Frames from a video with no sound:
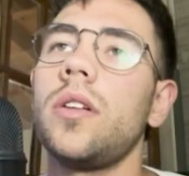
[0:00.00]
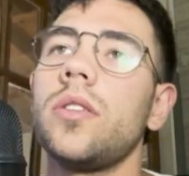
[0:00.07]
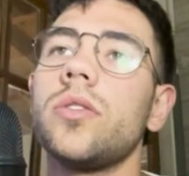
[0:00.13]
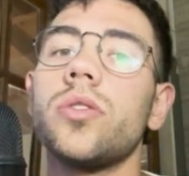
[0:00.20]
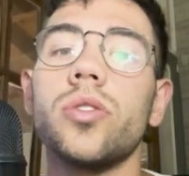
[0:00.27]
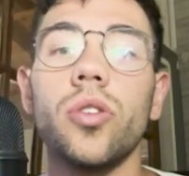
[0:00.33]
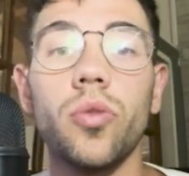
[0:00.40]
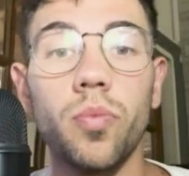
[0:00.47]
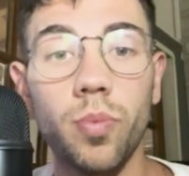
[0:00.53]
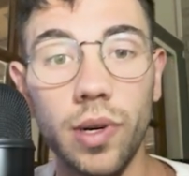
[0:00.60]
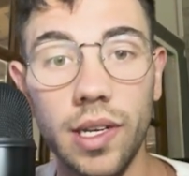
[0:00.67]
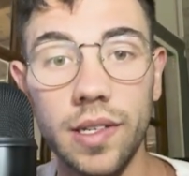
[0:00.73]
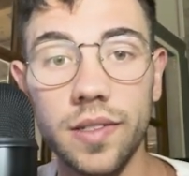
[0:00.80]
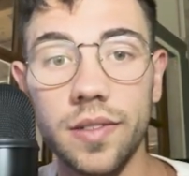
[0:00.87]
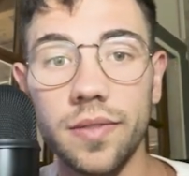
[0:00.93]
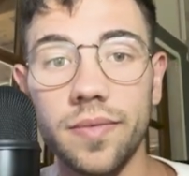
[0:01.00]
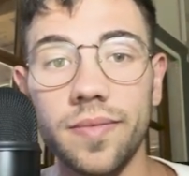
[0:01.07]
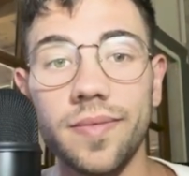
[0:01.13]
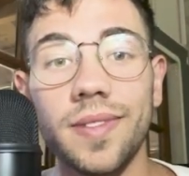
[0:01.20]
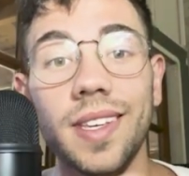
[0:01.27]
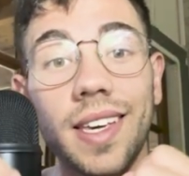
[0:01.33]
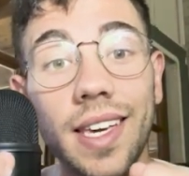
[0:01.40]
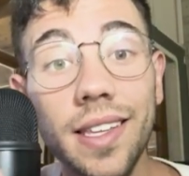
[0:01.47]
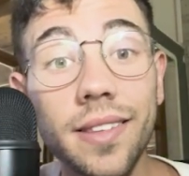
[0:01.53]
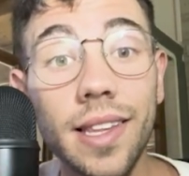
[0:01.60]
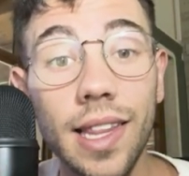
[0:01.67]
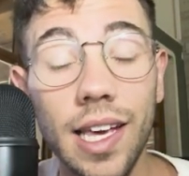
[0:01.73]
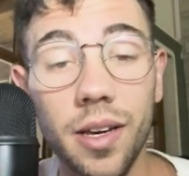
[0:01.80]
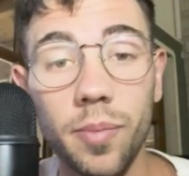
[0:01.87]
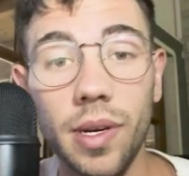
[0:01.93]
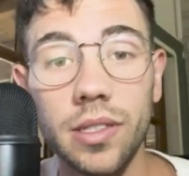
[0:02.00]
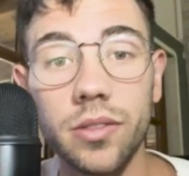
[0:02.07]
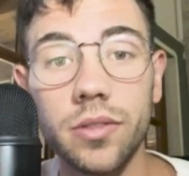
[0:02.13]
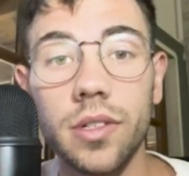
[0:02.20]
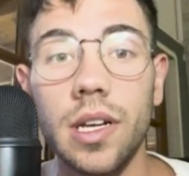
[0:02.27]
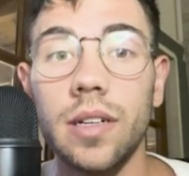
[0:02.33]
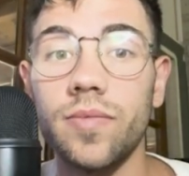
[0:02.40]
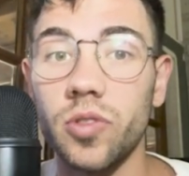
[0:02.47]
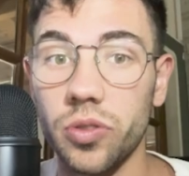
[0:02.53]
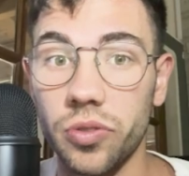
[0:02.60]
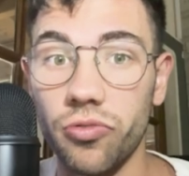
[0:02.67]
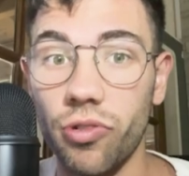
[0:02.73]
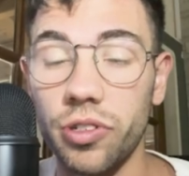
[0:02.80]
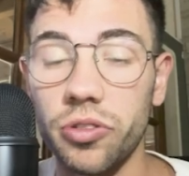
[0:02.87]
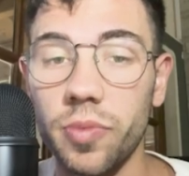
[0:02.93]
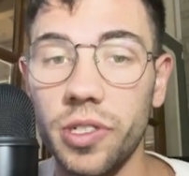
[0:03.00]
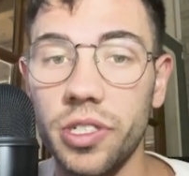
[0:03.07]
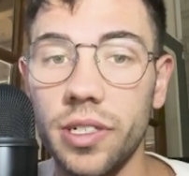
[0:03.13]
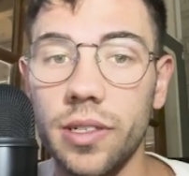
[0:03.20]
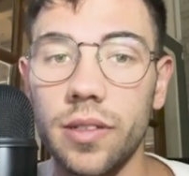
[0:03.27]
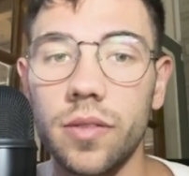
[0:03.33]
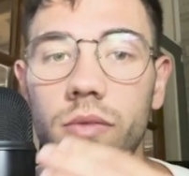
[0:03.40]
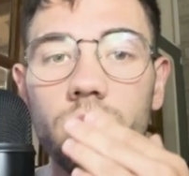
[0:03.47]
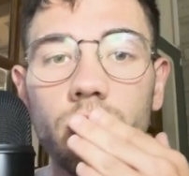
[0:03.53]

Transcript: So please hit the like button and subscribe to my channel.